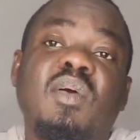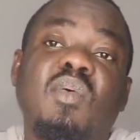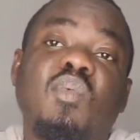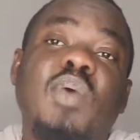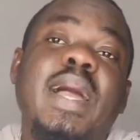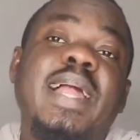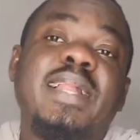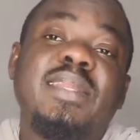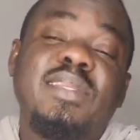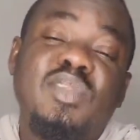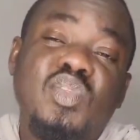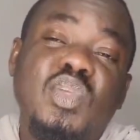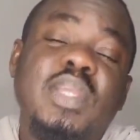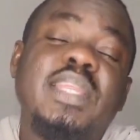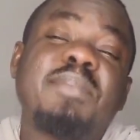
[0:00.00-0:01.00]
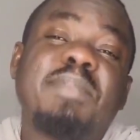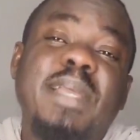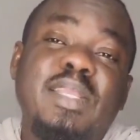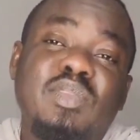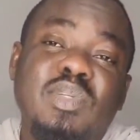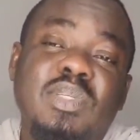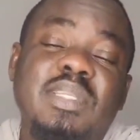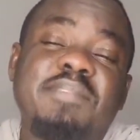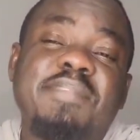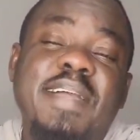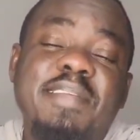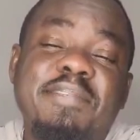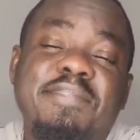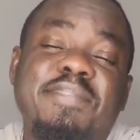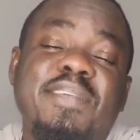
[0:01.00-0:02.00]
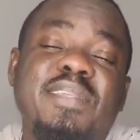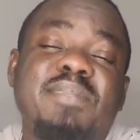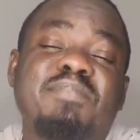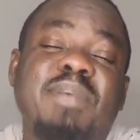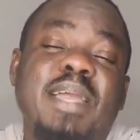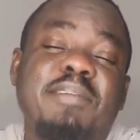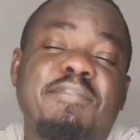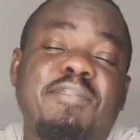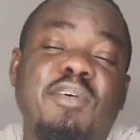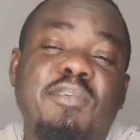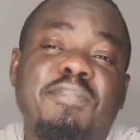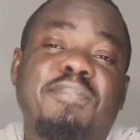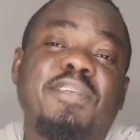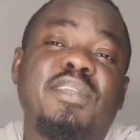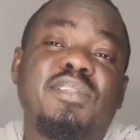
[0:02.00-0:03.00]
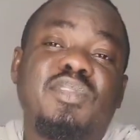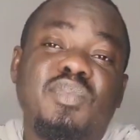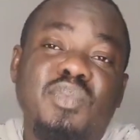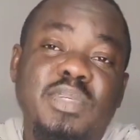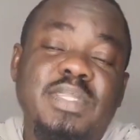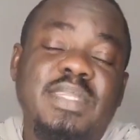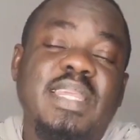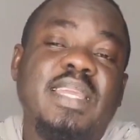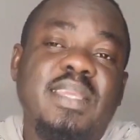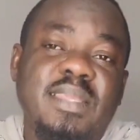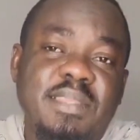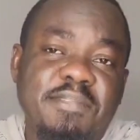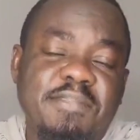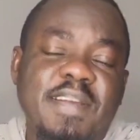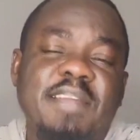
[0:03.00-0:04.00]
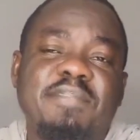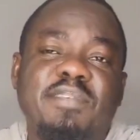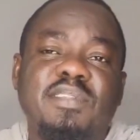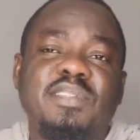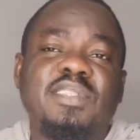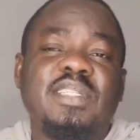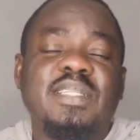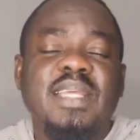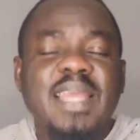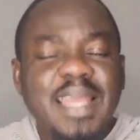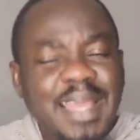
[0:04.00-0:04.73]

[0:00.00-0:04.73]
while the 20 by 25 feet by 4 feet will take the 500,